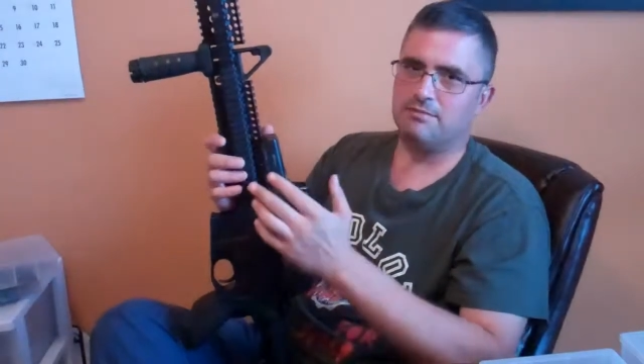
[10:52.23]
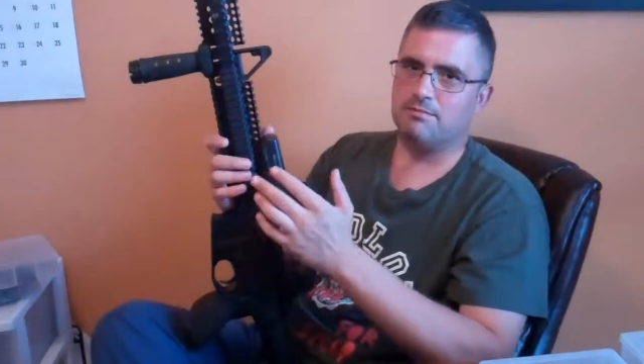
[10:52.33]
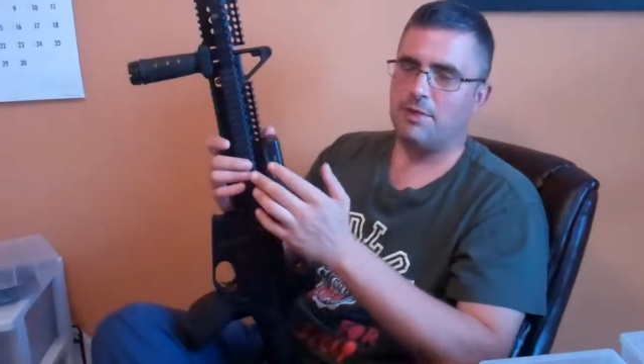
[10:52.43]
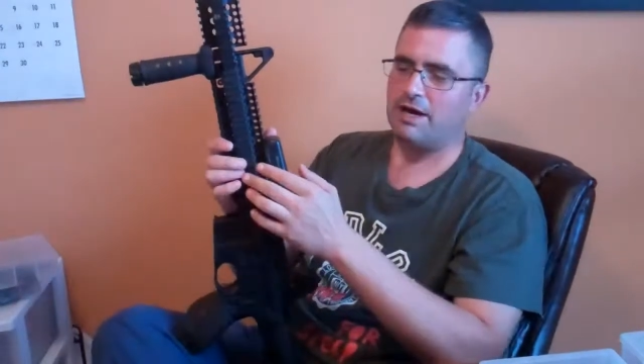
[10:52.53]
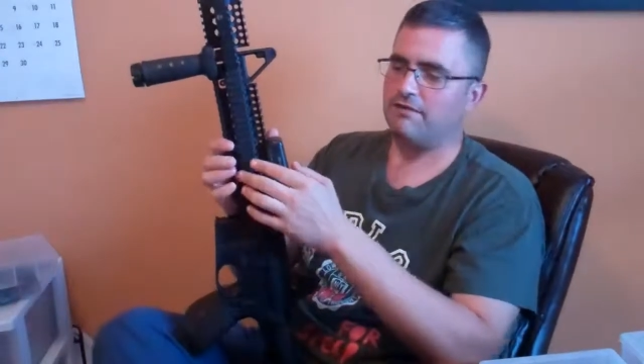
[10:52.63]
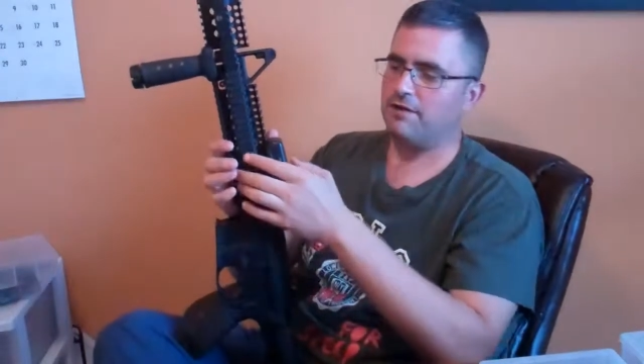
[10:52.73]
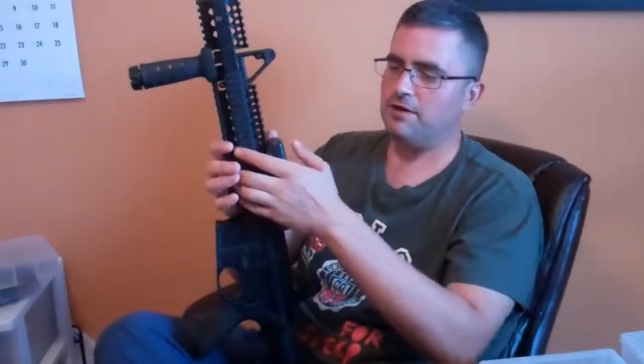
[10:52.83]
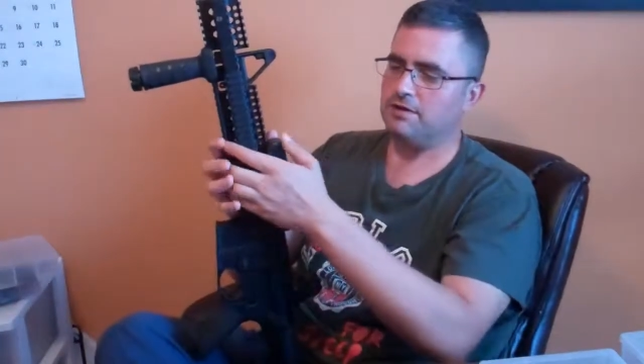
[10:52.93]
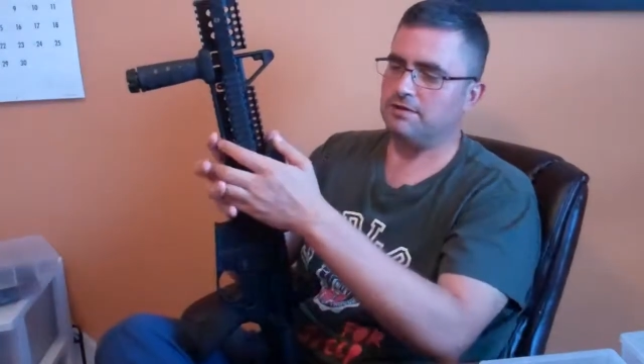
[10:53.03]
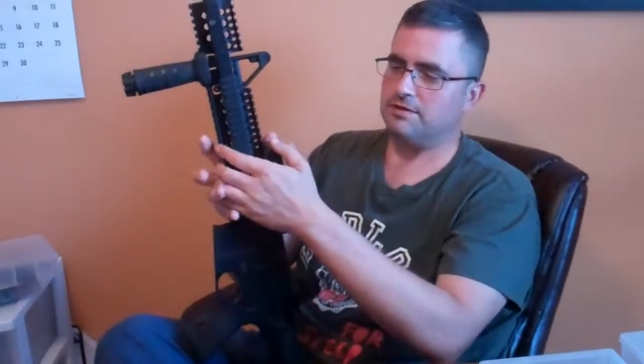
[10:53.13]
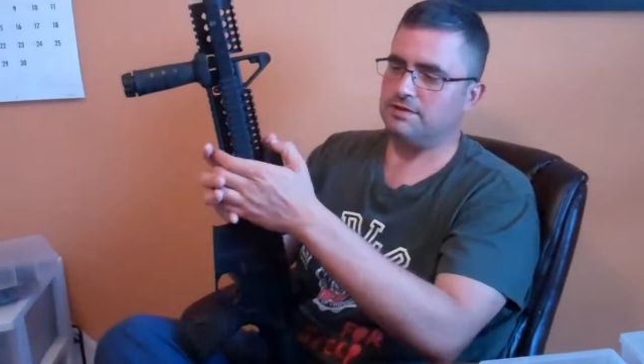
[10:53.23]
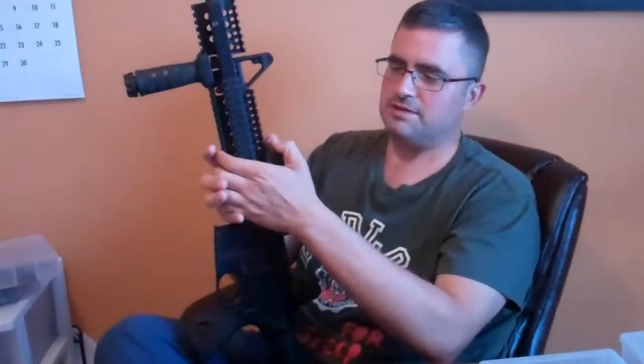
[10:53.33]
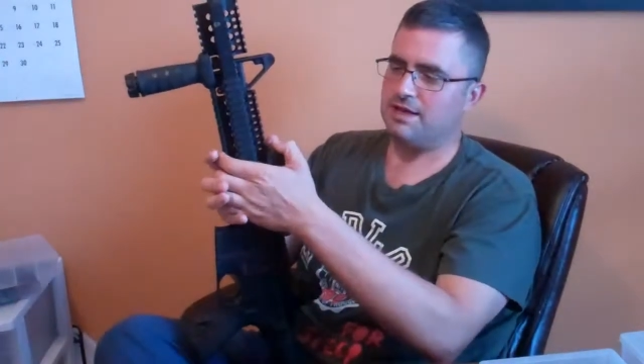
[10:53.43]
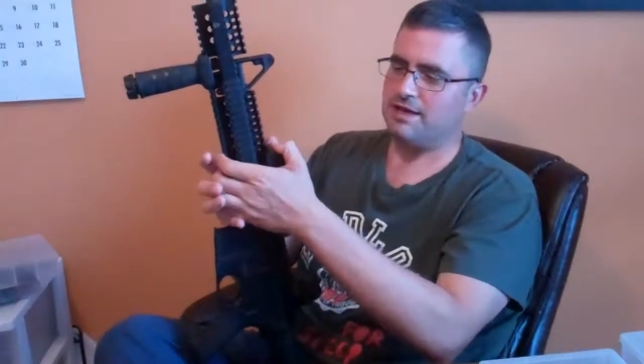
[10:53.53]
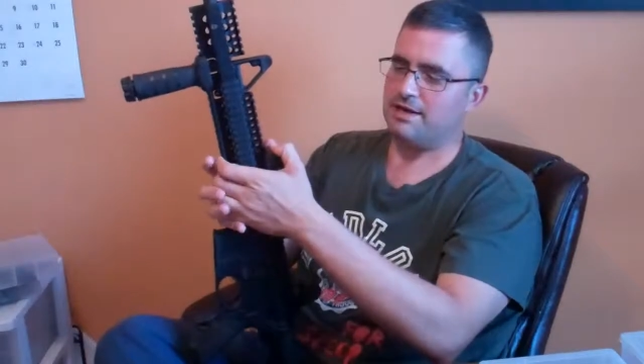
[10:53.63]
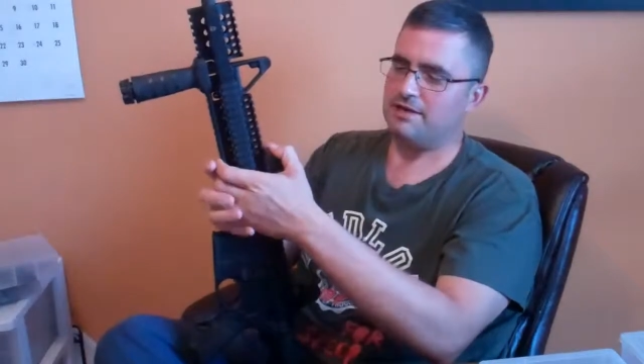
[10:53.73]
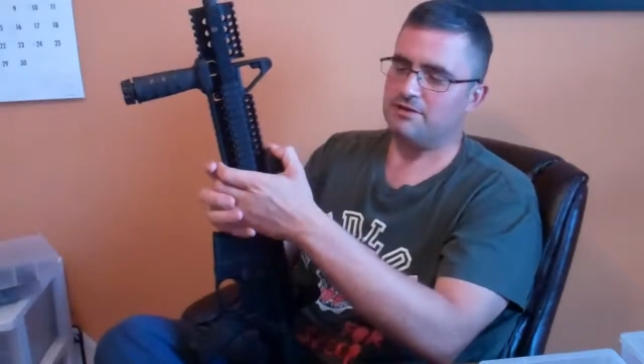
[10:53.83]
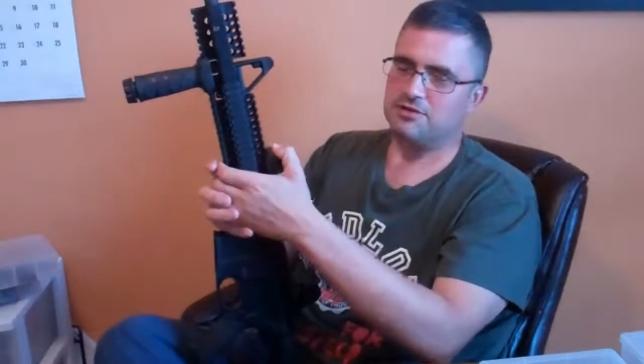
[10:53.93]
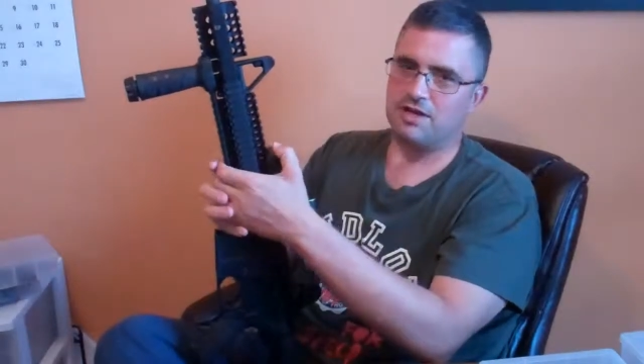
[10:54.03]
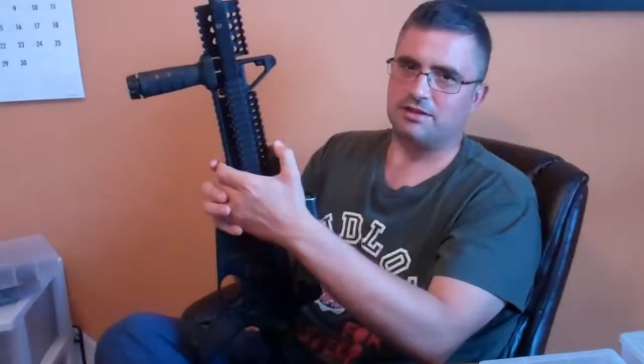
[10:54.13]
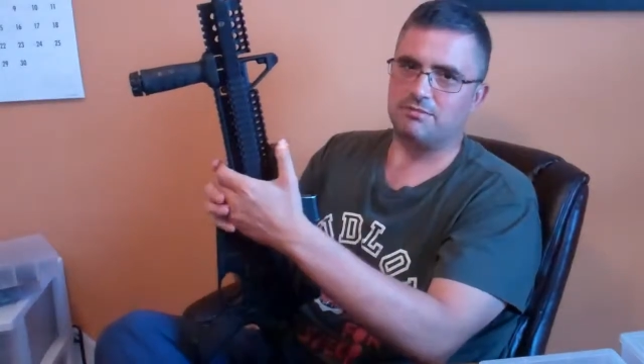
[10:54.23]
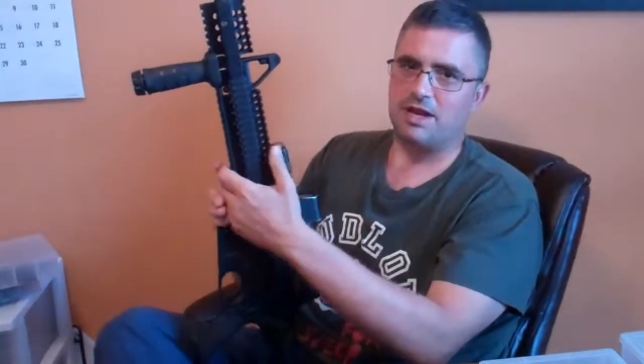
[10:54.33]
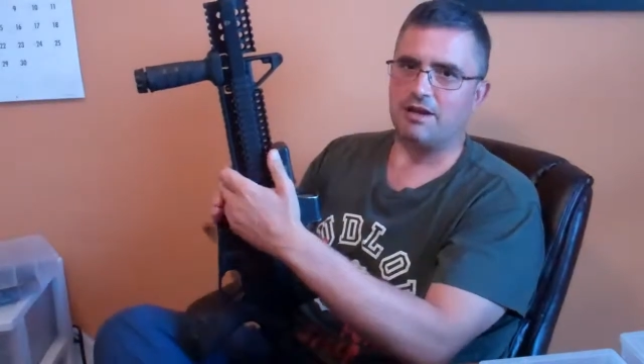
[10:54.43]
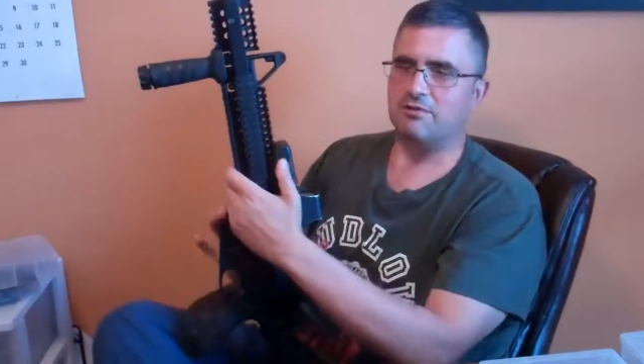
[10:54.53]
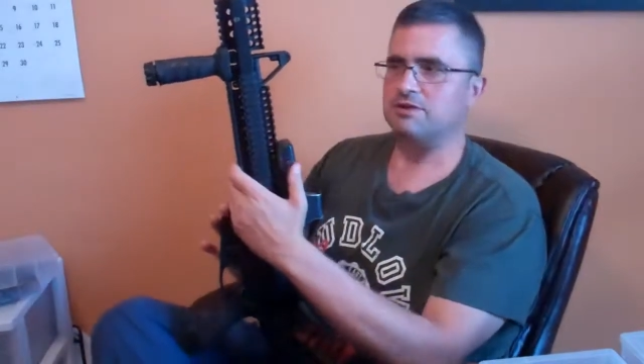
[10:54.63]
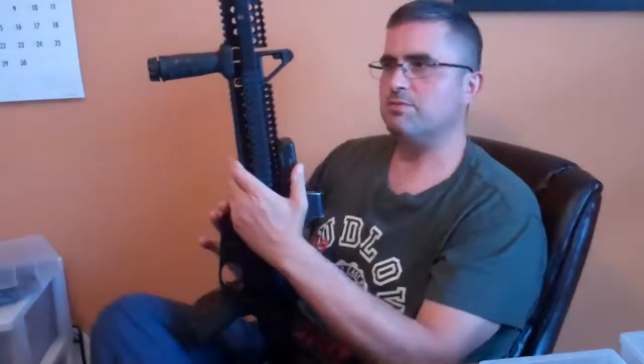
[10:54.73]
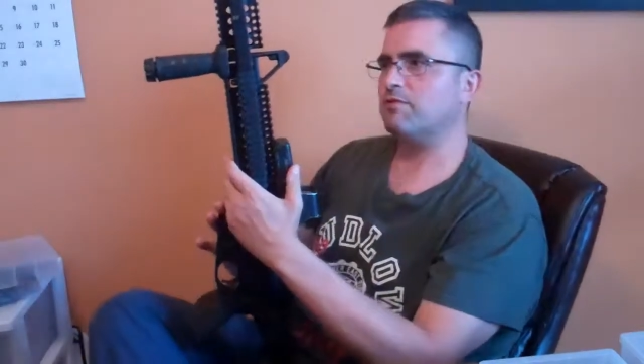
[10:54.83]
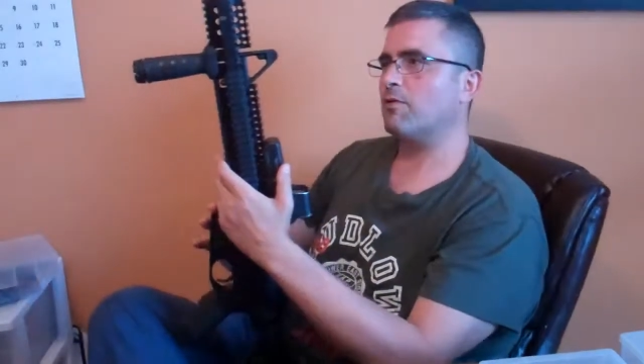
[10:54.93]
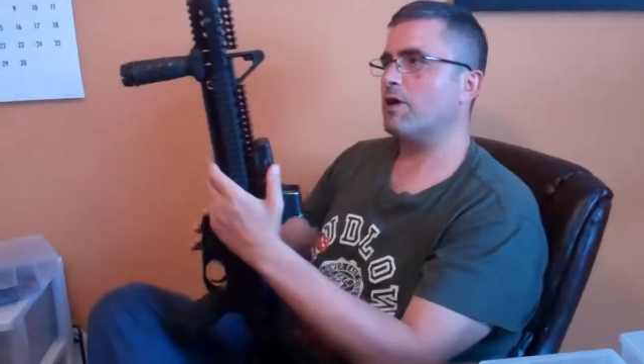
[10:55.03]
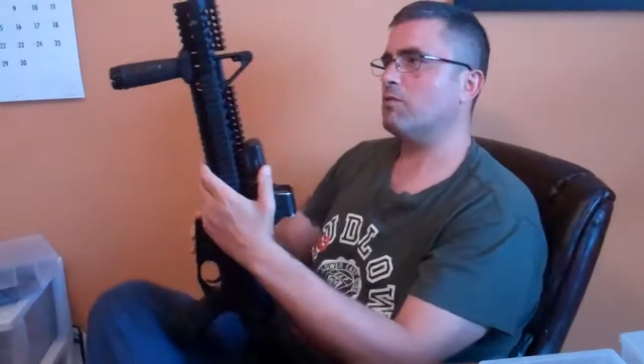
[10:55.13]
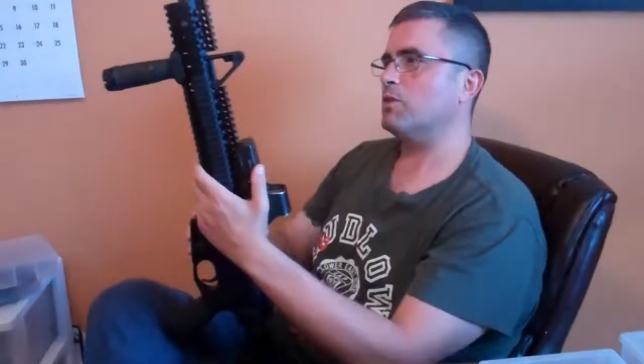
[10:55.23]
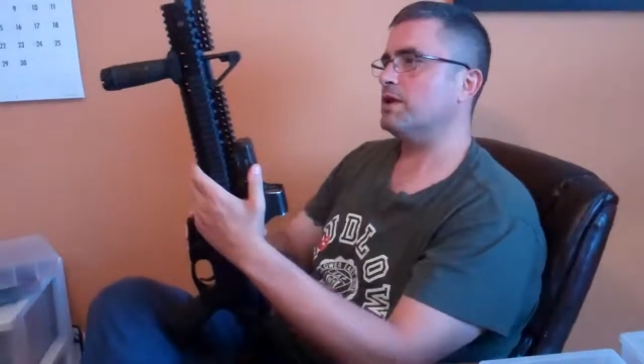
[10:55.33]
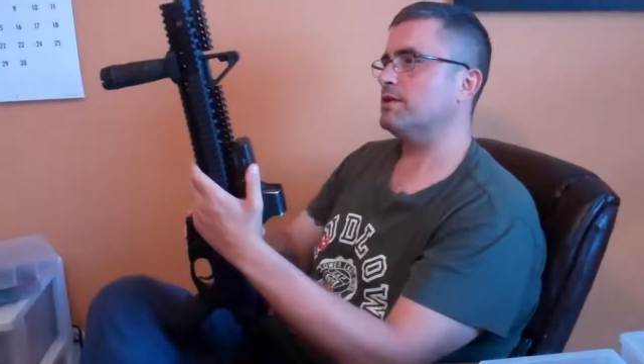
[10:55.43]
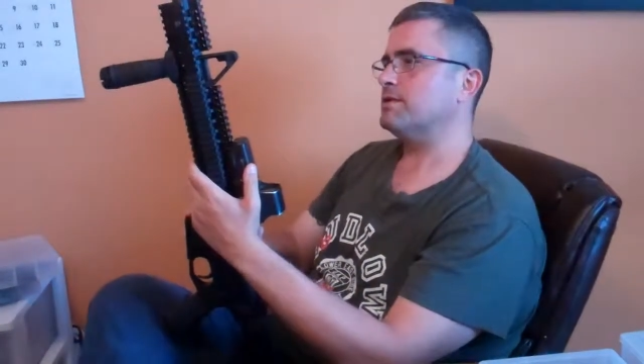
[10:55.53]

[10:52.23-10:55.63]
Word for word: my fault is that I didn't check the batteries before I went.